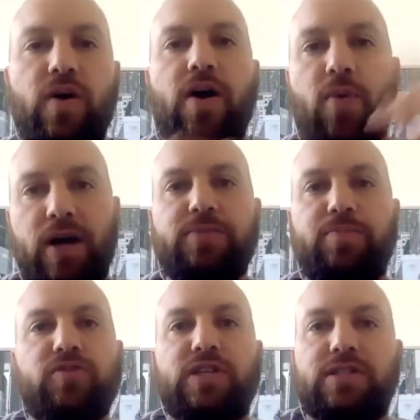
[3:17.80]
I'll watch
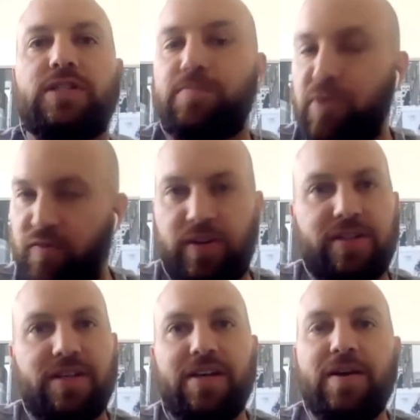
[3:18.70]
both seasons. Perfect.
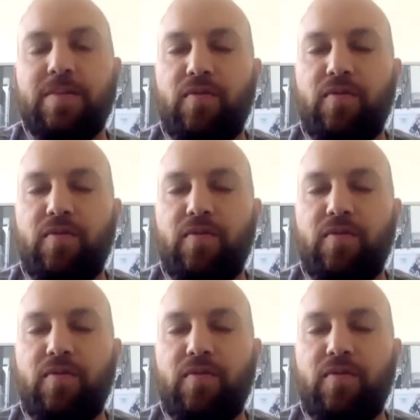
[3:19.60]
Yeah.